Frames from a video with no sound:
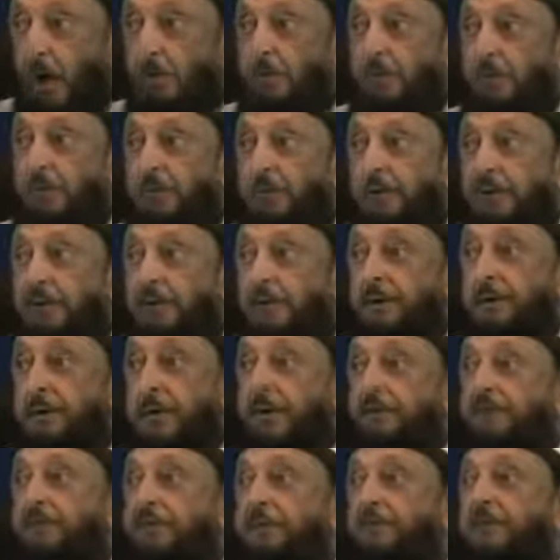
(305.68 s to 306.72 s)
How would you
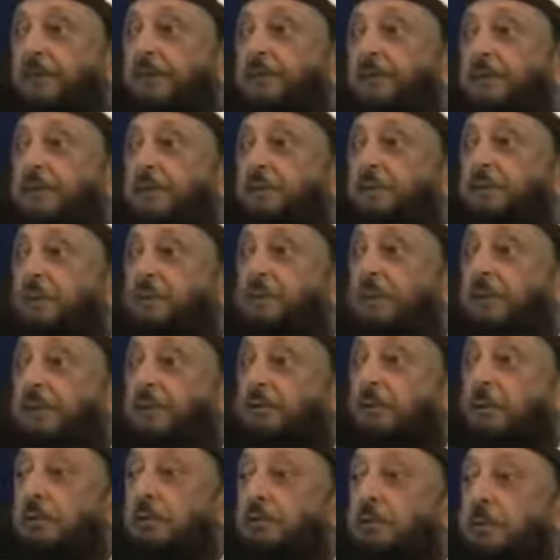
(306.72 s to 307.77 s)
recognize it? He said
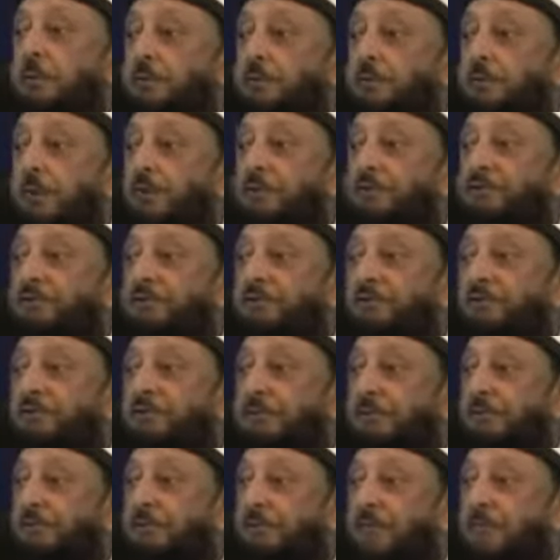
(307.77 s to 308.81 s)
women would be
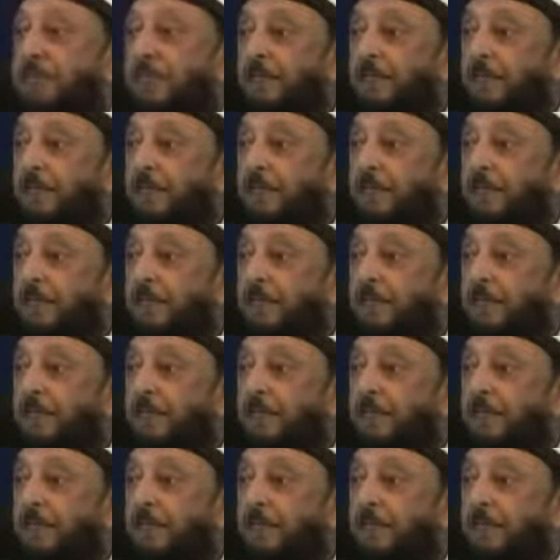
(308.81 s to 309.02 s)
dressed